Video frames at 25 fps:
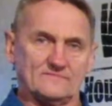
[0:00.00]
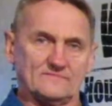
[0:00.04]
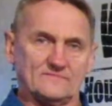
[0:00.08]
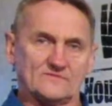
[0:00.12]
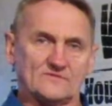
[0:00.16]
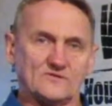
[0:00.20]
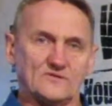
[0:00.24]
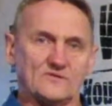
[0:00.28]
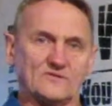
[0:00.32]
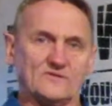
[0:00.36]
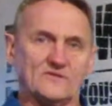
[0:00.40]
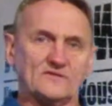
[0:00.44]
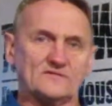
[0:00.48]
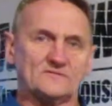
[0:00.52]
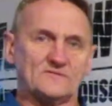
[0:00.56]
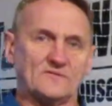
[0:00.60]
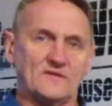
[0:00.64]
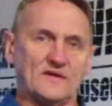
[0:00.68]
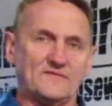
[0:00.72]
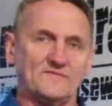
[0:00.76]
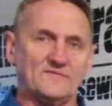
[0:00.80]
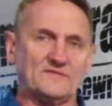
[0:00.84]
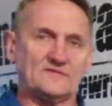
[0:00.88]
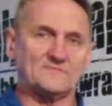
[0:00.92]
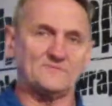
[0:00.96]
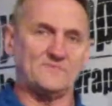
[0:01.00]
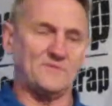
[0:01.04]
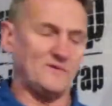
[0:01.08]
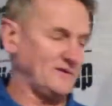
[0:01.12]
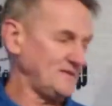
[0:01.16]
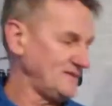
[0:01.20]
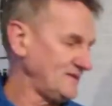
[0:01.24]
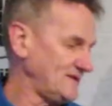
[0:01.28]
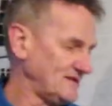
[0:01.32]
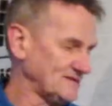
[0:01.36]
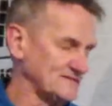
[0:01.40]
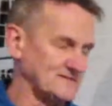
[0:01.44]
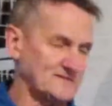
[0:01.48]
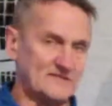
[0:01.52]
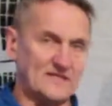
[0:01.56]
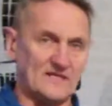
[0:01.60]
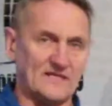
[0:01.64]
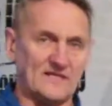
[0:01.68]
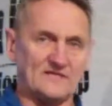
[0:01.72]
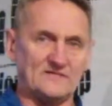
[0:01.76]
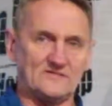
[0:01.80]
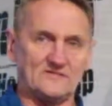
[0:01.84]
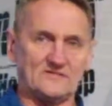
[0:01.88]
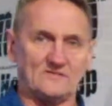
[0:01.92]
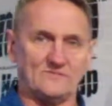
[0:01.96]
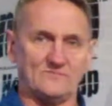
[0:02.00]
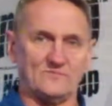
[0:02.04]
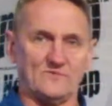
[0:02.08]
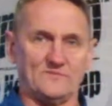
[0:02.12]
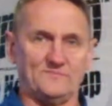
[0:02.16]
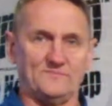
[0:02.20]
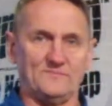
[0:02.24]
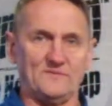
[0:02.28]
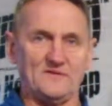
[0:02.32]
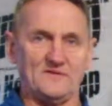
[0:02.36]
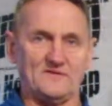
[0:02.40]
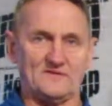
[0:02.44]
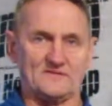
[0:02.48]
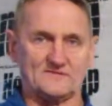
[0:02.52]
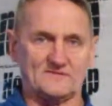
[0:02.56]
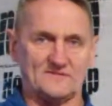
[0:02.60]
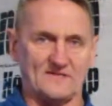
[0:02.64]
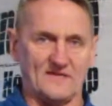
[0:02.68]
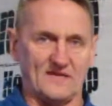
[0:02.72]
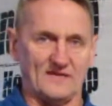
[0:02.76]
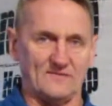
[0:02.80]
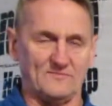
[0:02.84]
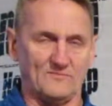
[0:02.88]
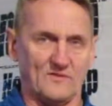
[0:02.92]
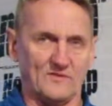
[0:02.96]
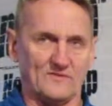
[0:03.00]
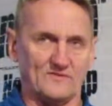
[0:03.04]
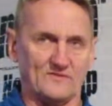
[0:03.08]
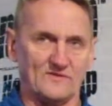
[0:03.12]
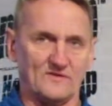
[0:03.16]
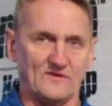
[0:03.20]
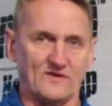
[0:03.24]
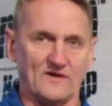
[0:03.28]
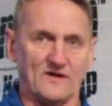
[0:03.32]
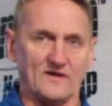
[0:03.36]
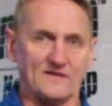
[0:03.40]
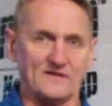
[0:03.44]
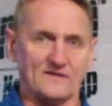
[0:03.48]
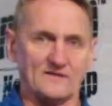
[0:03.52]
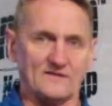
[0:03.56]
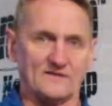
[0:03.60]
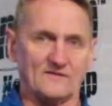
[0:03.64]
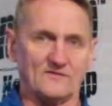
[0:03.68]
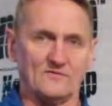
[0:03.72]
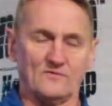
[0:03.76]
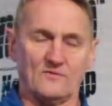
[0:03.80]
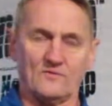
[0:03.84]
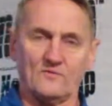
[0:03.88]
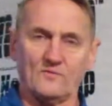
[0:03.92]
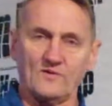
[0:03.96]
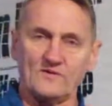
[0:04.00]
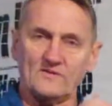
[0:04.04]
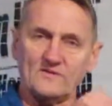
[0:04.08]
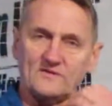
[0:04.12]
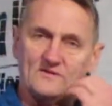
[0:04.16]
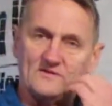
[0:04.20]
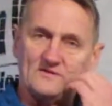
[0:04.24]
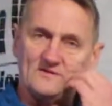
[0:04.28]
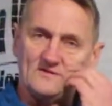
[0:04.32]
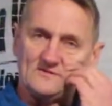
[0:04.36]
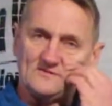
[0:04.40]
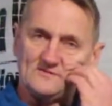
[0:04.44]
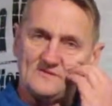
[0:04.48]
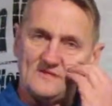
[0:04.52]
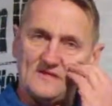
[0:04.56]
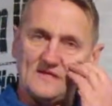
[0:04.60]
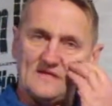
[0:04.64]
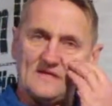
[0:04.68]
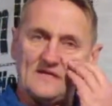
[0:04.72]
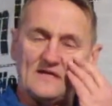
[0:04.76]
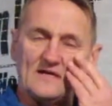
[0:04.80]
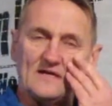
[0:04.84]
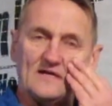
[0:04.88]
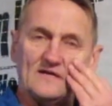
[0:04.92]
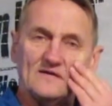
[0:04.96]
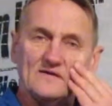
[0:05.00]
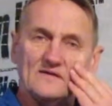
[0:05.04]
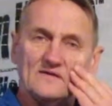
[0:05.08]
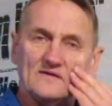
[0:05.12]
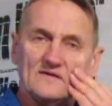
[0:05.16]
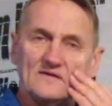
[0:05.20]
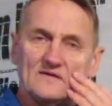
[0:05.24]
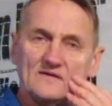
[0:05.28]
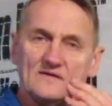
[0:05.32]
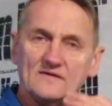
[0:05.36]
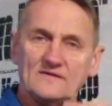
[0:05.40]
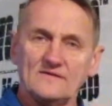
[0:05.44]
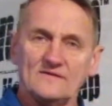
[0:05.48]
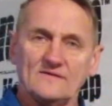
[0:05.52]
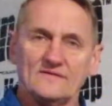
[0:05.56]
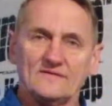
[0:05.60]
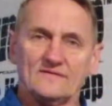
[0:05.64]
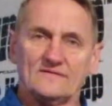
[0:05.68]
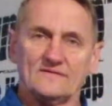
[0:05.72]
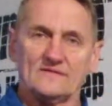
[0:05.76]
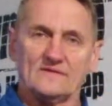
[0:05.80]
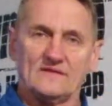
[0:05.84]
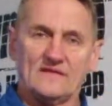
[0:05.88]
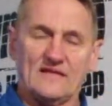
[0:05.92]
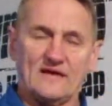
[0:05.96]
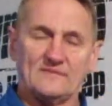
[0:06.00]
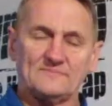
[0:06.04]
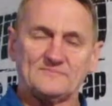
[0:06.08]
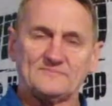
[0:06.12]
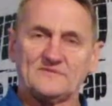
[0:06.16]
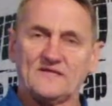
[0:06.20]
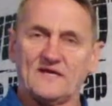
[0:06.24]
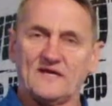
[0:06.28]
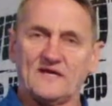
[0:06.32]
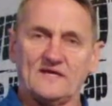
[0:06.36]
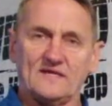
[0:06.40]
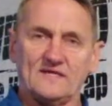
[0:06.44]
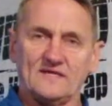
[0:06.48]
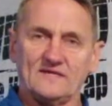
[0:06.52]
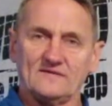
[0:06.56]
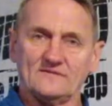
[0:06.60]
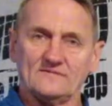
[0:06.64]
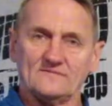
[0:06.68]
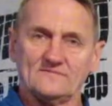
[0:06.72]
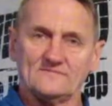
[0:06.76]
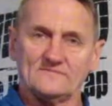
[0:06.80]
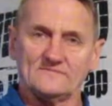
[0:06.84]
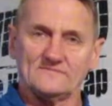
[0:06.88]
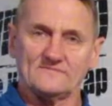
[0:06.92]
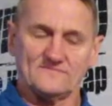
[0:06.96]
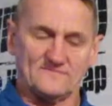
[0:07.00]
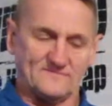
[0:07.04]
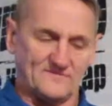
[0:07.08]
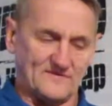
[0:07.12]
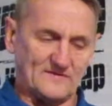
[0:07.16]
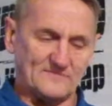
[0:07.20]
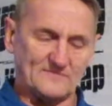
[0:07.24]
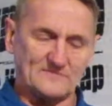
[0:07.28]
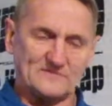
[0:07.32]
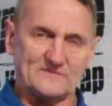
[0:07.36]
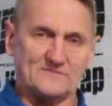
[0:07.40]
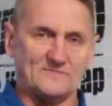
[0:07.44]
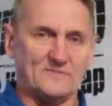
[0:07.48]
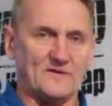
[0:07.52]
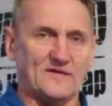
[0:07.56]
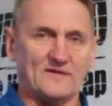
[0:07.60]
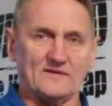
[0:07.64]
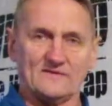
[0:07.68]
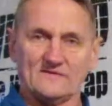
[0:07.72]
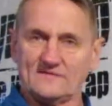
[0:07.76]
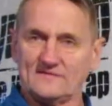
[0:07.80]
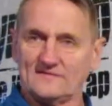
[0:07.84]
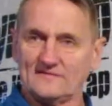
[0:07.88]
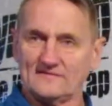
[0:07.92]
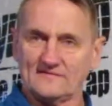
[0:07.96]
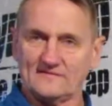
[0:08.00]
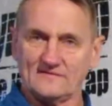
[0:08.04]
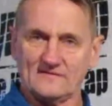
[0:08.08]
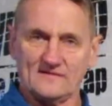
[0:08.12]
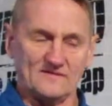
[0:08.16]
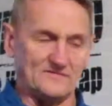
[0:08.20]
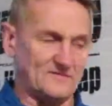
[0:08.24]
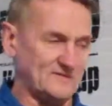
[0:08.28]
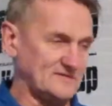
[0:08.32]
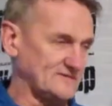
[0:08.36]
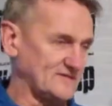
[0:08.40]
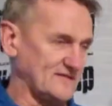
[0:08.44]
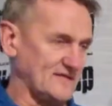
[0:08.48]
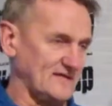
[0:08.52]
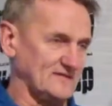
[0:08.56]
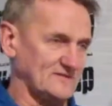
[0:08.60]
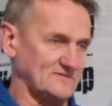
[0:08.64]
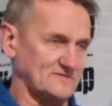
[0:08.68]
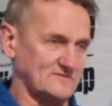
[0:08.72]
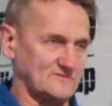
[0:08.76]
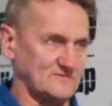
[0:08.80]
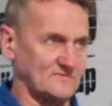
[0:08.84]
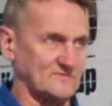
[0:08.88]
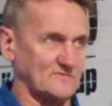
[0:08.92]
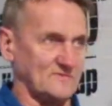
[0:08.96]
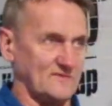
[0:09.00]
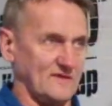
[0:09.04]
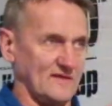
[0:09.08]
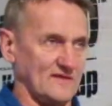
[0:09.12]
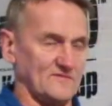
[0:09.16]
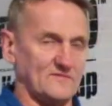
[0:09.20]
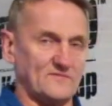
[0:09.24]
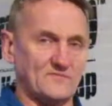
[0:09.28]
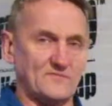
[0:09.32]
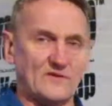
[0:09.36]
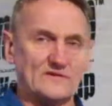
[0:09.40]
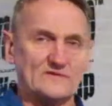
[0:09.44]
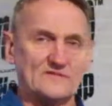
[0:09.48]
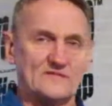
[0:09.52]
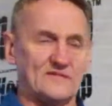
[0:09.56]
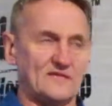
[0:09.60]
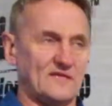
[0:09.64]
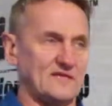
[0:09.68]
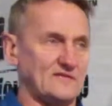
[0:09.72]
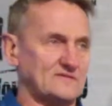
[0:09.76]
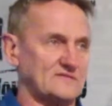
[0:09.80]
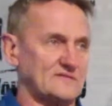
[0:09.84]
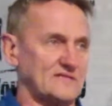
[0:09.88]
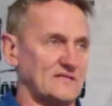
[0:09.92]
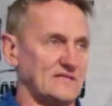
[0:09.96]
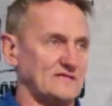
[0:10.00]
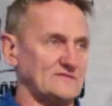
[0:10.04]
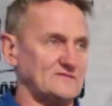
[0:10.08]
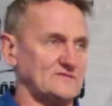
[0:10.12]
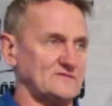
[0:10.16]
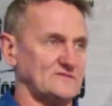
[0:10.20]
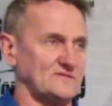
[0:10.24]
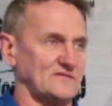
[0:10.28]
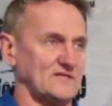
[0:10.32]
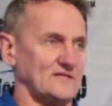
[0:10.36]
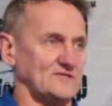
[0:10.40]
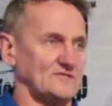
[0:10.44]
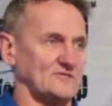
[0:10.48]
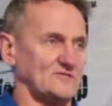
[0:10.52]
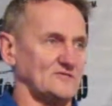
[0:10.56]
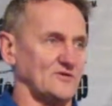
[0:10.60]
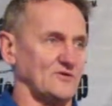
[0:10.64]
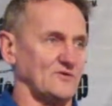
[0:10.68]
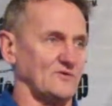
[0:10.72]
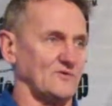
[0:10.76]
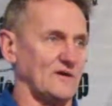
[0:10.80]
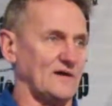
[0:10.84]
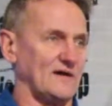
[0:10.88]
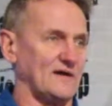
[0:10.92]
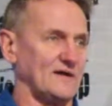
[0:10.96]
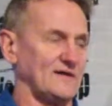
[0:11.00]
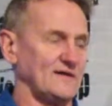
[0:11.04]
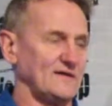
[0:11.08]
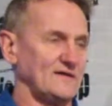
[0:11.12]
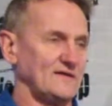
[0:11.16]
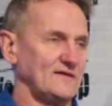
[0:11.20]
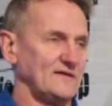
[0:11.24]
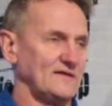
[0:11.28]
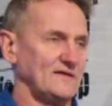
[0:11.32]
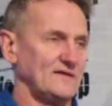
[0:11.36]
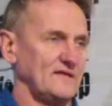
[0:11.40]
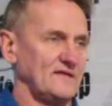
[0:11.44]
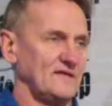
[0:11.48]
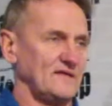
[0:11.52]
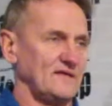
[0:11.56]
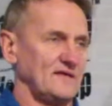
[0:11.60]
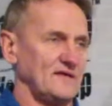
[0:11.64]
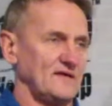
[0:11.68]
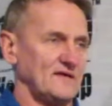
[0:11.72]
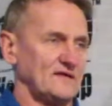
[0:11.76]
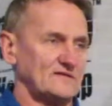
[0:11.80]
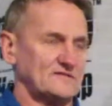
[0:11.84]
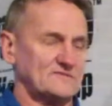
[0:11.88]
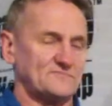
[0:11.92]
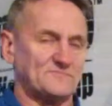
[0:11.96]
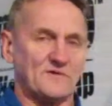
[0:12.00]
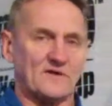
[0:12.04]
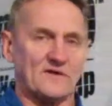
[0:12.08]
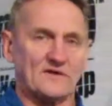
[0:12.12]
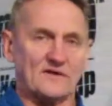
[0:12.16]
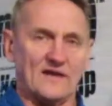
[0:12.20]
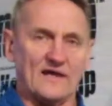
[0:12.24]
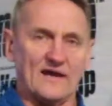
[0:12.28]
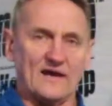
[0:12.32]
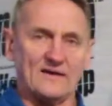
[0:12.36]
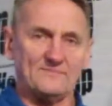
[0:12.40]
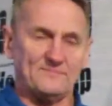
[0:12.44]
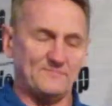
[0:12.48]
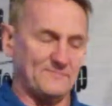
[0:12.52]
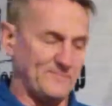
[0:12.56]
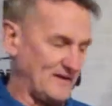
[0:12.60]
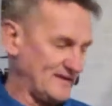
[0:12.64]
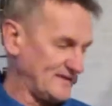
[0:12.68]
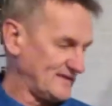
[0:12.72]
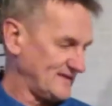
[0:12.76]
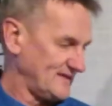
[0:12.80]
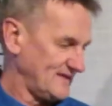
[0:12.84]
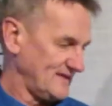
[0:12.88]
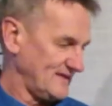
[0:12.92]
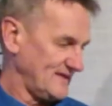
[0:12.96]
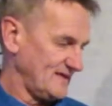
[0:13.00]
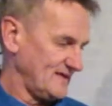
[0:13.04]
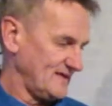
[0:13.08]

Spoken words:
So at this point, the installation would be the same whether you're using lap siding, fiber cement. In this case, the rest of the installation is going to show smart lap, but